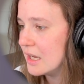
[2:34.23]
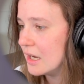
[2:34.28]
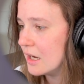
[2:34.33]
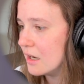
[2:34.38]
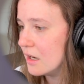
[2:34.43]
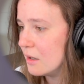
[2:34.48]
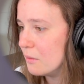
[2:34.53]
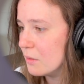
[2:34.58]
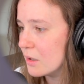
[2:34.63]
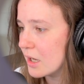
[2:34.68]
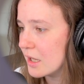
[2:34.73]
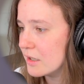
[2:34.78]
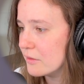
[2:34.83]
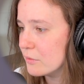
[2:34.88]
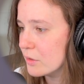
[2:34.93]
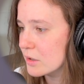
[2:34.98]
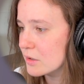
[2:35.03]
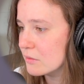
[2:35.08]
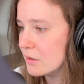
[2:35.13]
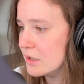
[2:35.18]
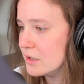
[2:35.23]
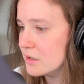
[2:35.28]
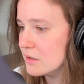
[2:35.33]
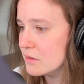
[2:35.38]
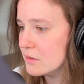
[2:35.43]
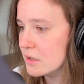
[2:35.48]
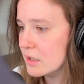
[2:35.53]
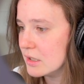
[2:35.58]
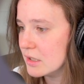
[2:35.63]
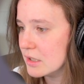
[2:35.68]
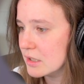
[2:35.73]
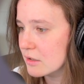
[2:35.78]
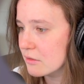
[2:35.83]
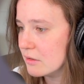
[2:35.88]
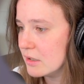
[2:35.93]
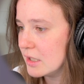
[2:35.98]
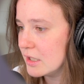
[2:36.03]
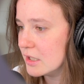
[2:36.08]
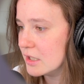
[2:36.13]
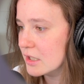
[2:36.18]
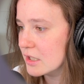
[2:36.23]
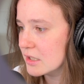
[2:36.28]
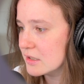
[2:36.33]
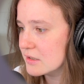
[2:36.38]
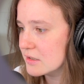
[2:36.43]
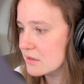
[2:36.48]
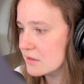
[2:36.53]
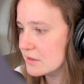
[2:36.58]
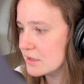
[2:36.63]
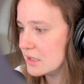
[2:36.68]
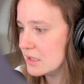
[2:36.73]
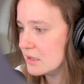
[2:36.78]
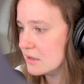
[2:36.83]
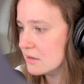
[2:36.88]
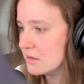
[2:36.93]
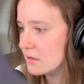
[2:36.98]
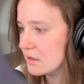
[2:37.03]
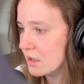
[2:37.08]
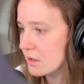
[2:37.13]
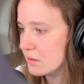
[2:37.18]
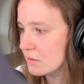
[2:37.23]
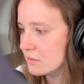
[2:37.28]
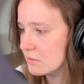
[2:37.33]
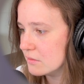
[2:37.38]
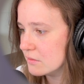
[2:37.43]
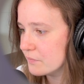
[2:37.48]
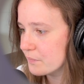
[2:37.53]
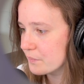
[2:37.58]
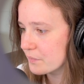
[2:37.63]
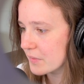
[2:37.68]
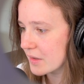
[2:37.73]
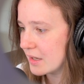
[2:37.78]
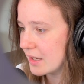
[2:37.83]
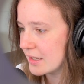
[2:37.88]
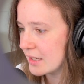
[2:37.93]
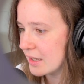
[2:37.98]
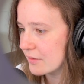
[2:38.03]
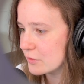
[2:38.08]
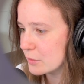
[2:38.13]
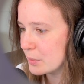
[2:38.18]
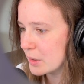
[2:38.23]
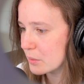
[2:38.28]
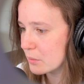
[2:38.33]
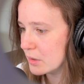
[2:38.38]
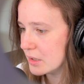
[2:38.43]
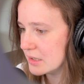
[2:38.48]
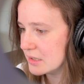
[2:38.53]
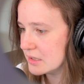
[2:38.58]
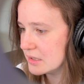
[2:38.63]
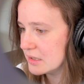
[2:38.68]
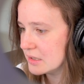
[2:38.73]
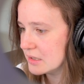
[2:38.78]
All right, what kind of work do I do? Creator, consultant. Oh, I have to pick one.